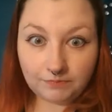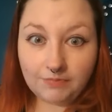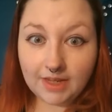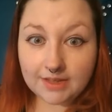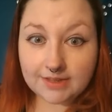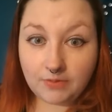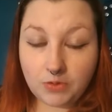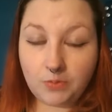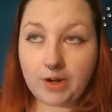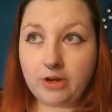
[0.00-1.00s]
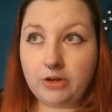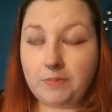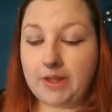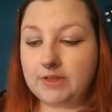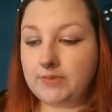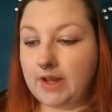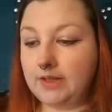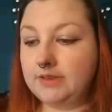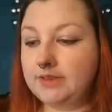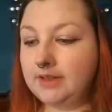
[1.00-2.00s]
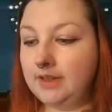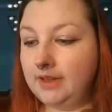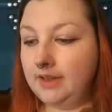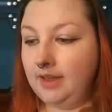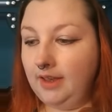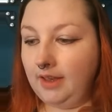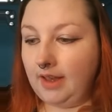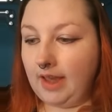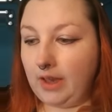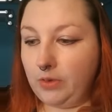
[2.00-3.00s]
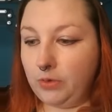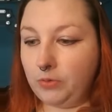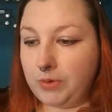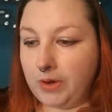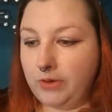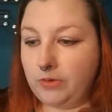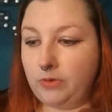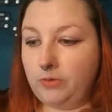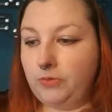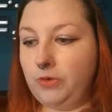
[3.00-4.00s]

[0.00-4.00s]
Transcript: as if you were your best friend, how proud of